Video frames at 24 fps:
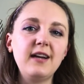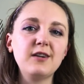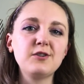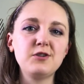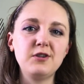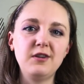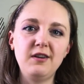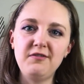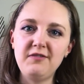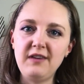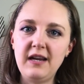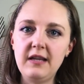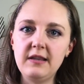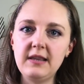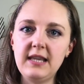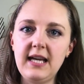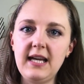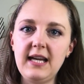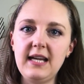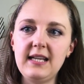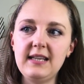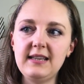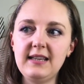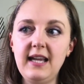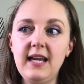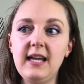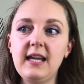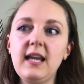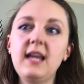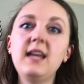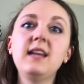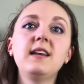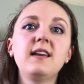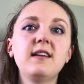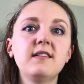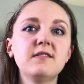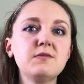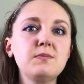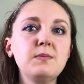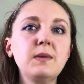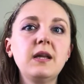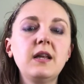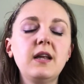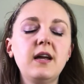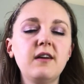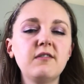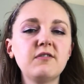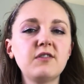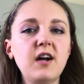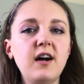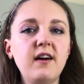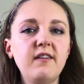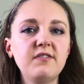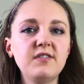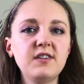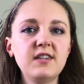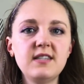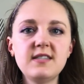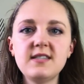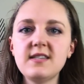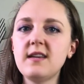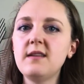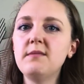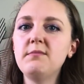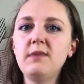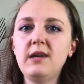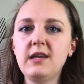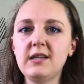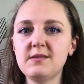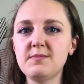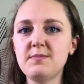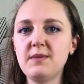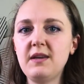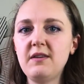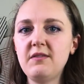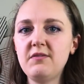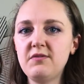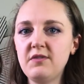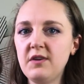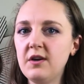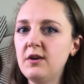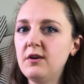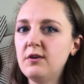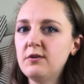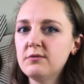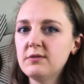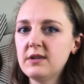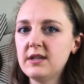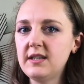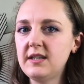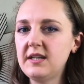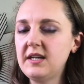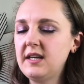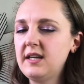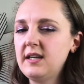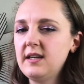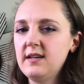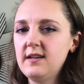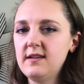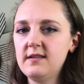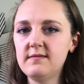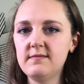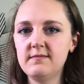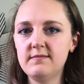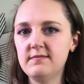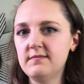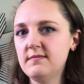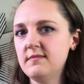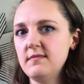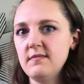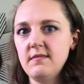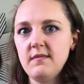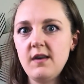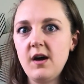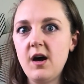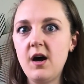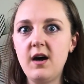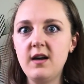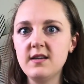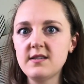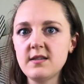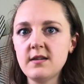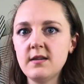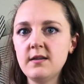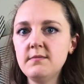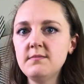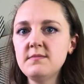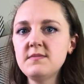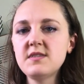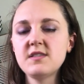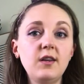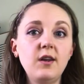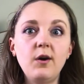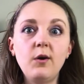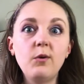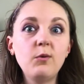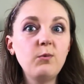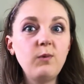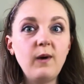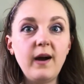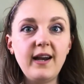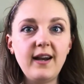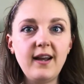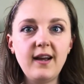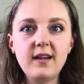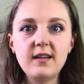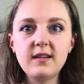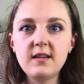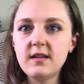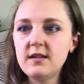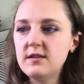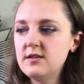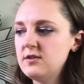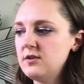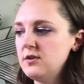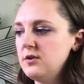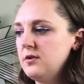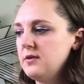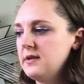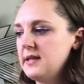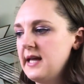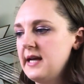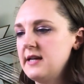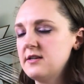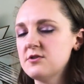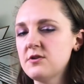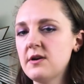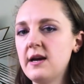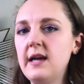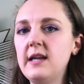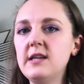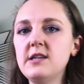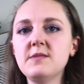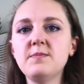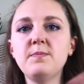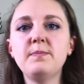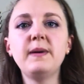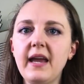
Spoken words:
I actually found that like it gives me a lot of confidence and makes me feel really awesome. You know, why not continue in that trend?